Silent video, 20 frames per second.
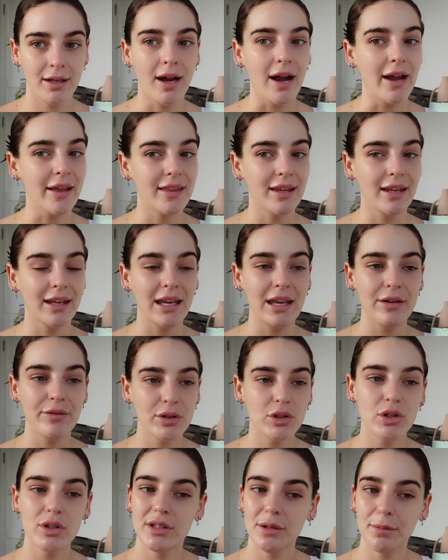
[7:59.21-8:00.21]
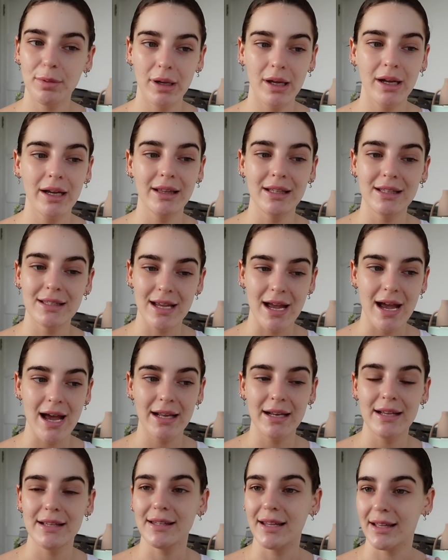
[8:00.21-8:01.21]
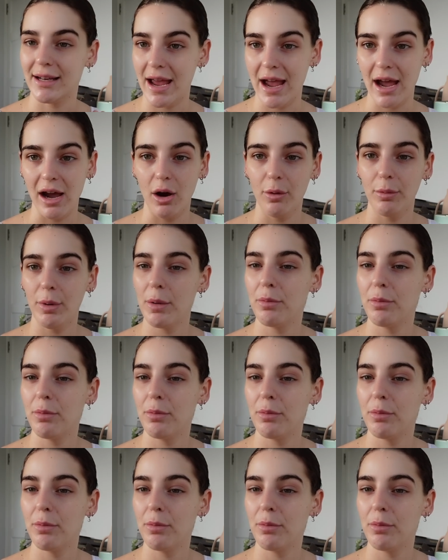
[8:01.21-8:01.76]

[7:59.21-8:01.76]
I think even just applying the tan is gonna help.